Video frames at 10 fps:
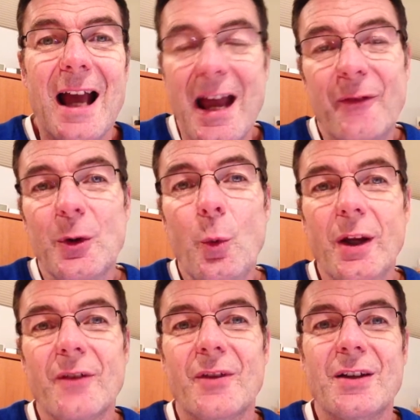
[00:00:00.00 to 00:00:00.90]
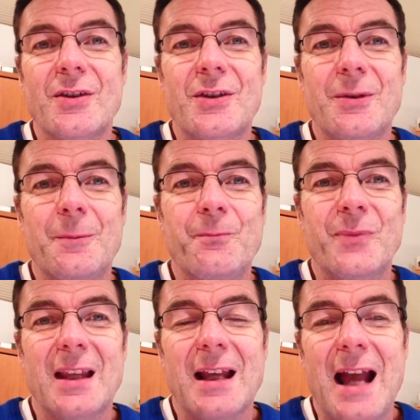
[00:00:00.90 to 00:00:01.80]
Every one of us
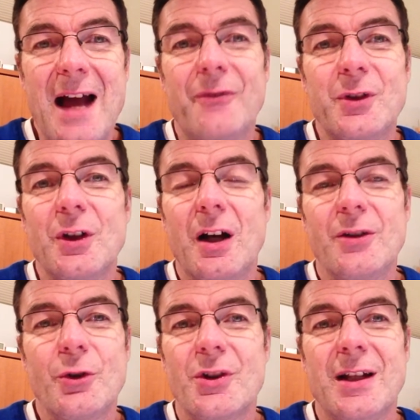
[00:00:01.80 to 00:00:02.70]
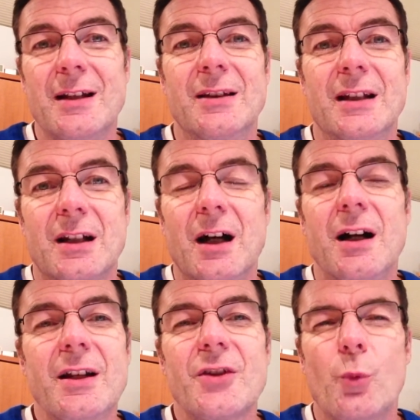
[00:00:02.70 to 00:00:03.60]
have to understand that
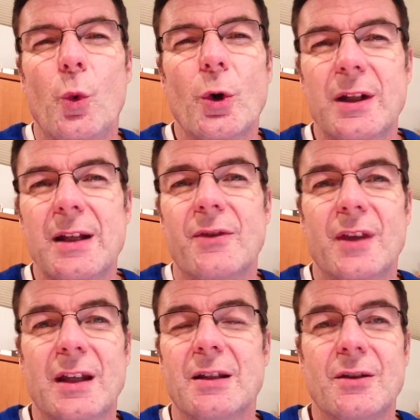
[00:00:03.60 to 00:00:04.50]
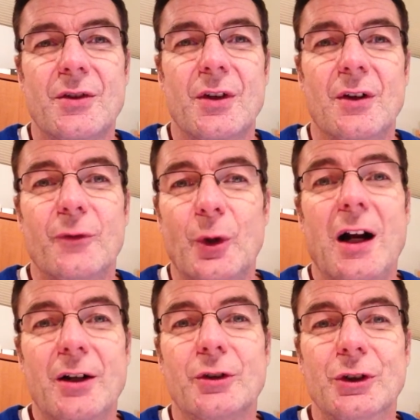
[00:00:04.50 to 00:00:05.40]
God is working things for
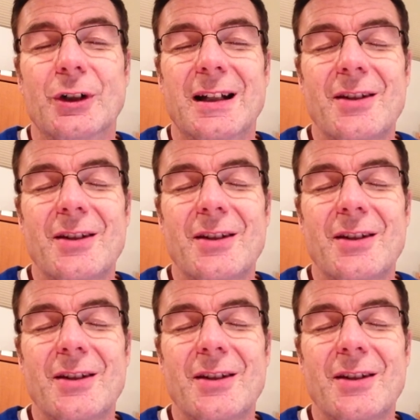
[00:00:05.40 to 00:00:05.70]
our good.